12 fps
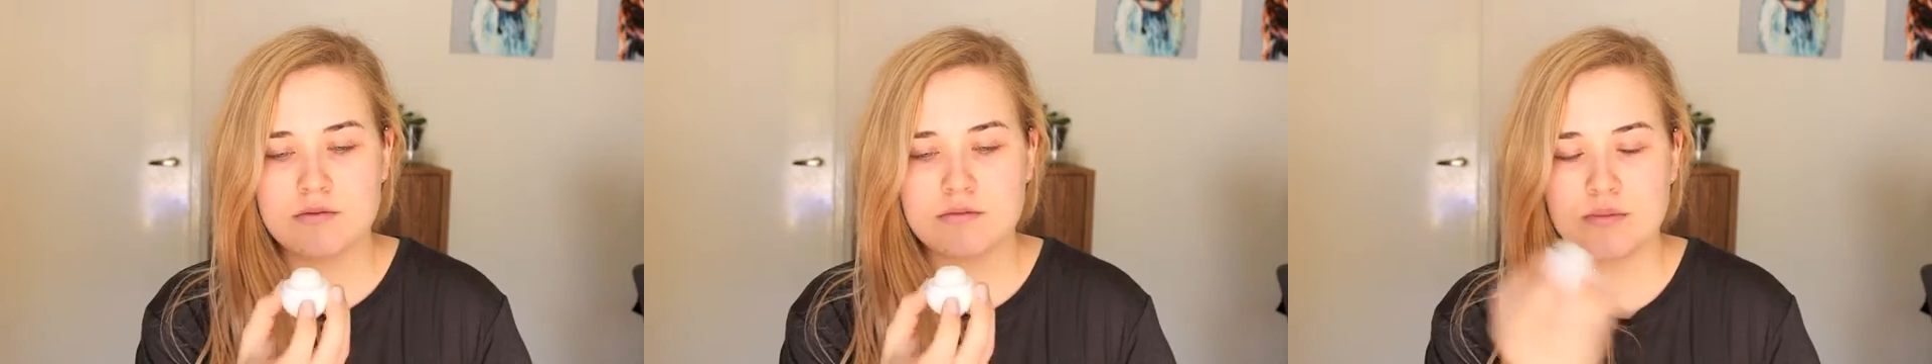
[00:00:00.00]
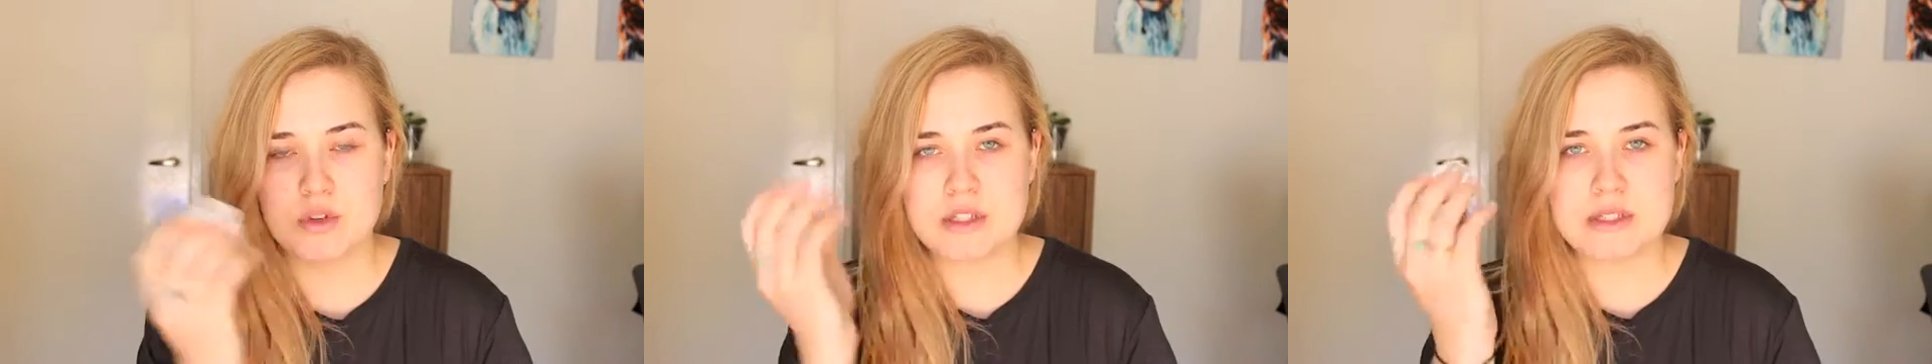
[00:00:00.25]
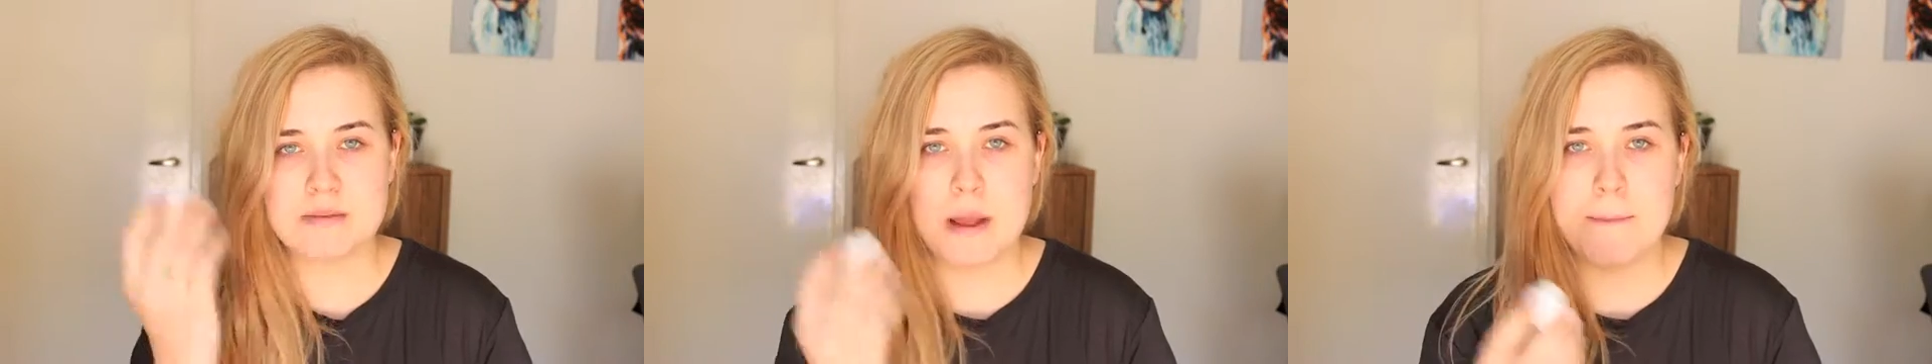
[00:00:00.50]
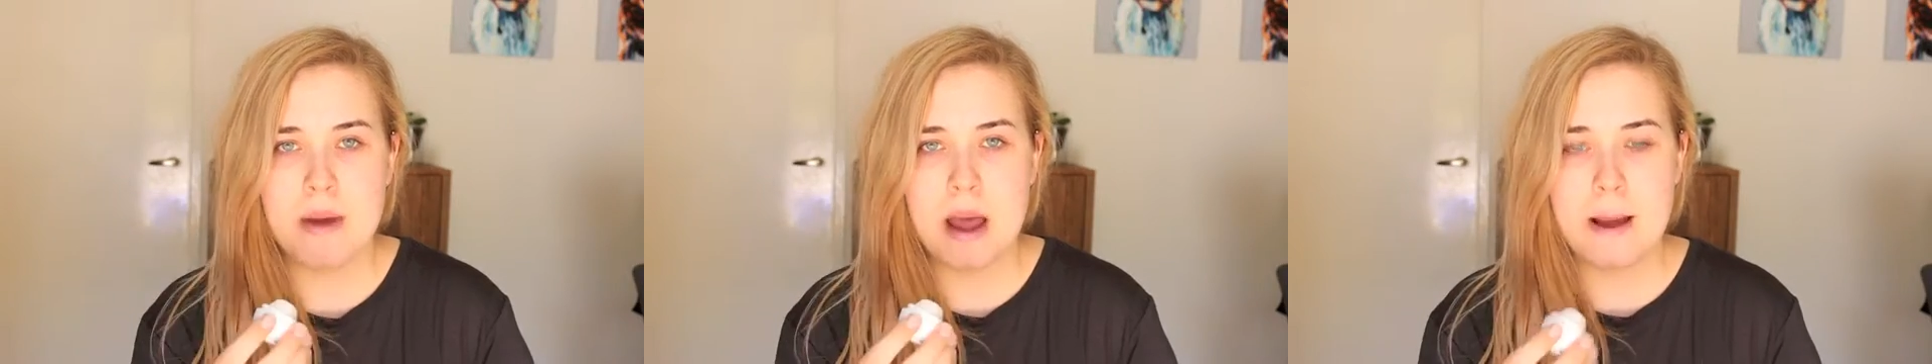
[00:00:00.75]
put some
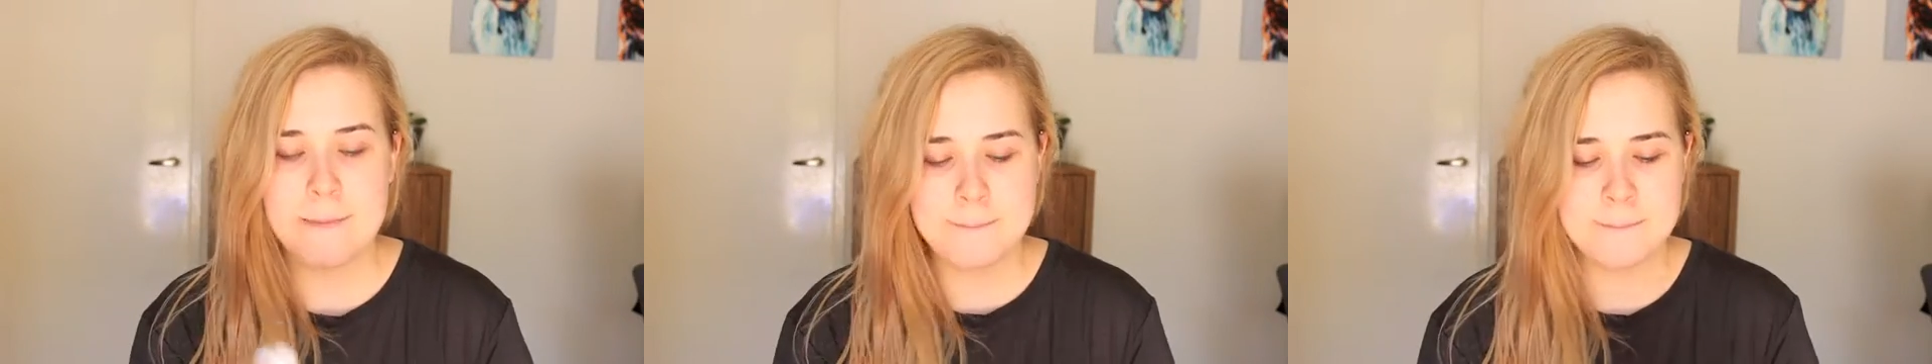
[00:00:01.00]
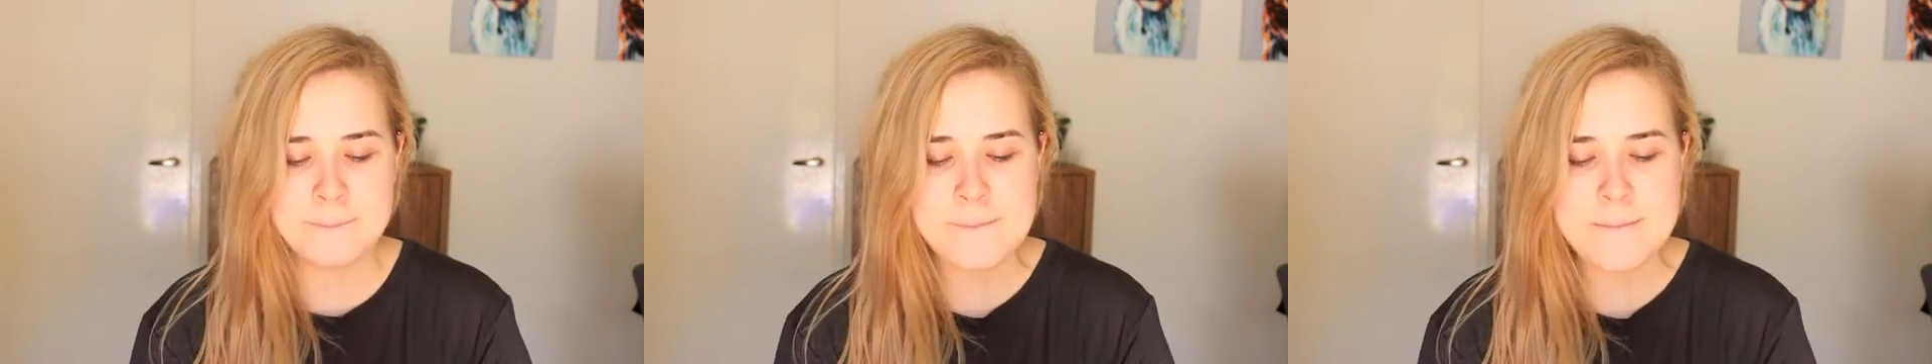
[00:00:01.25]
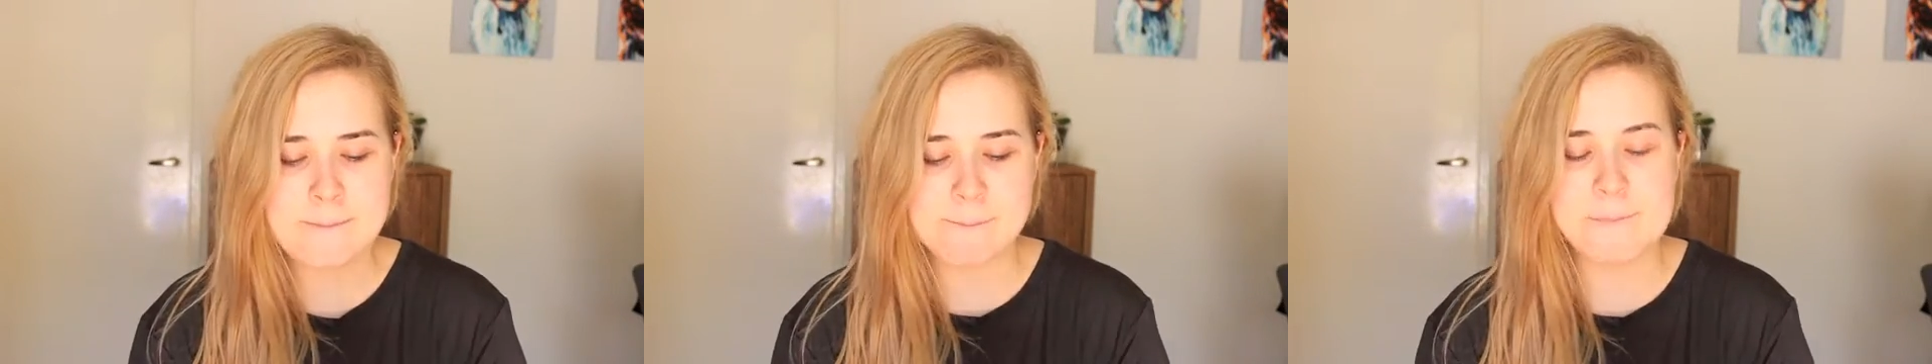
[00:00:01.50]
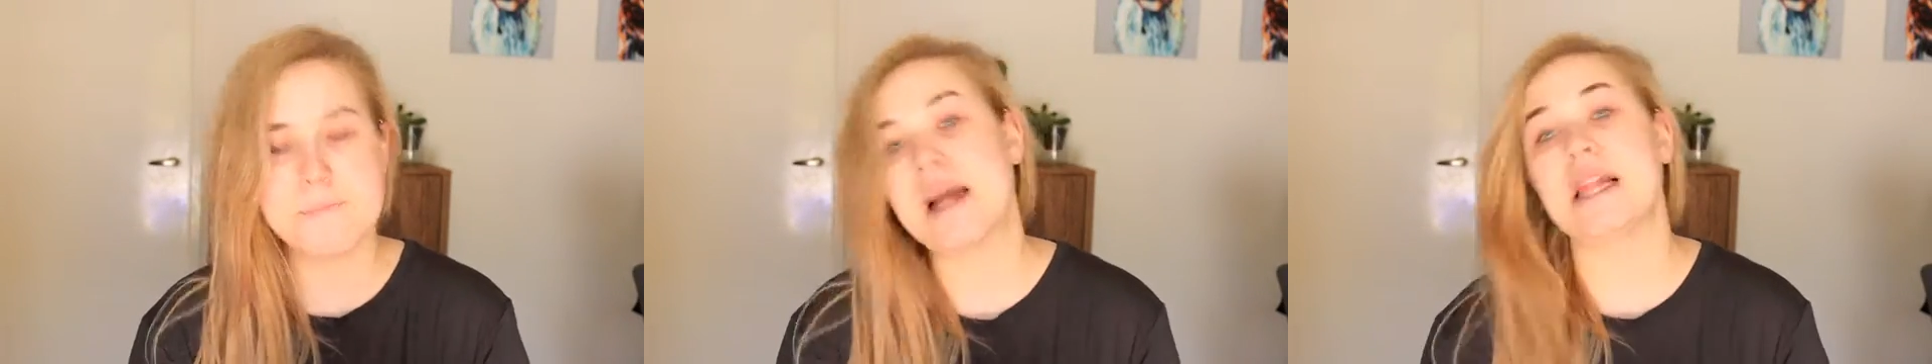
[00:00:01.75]
lip balm
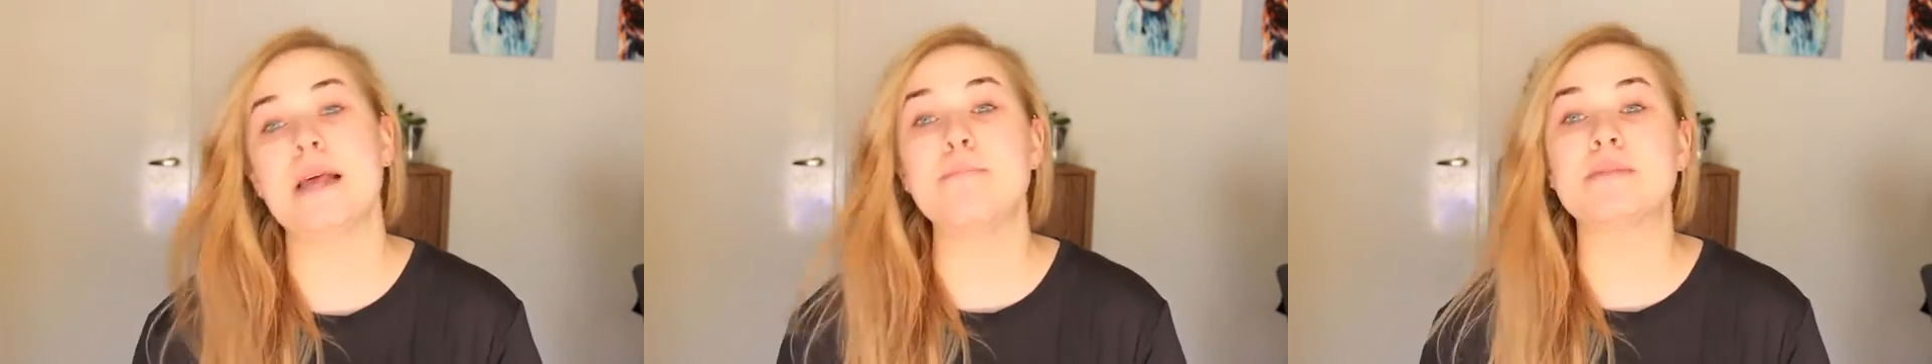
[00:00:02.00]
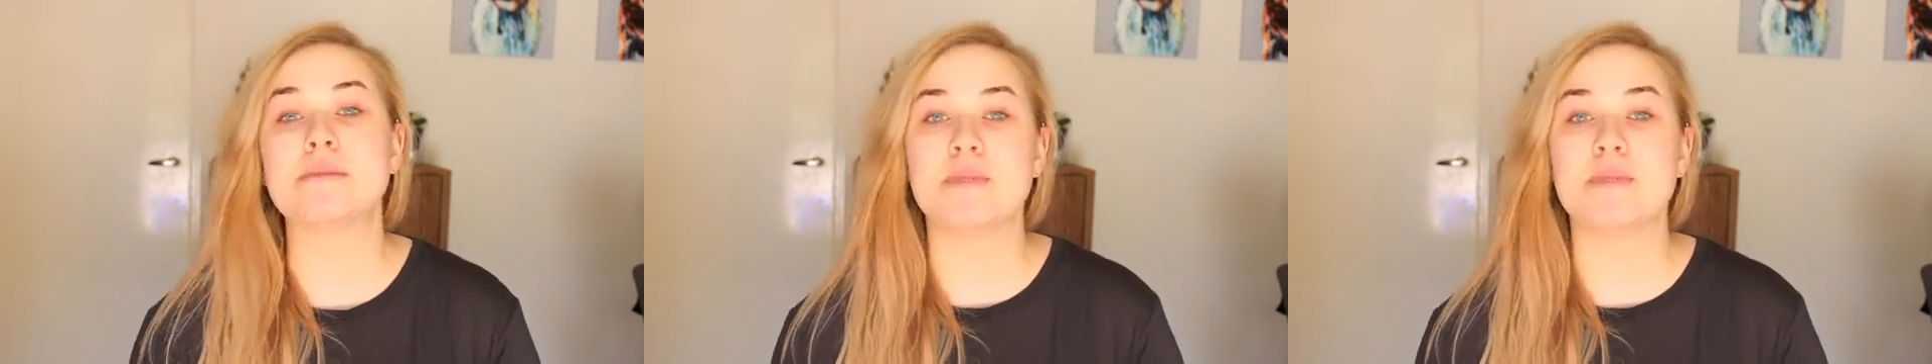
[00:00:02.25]
on my lips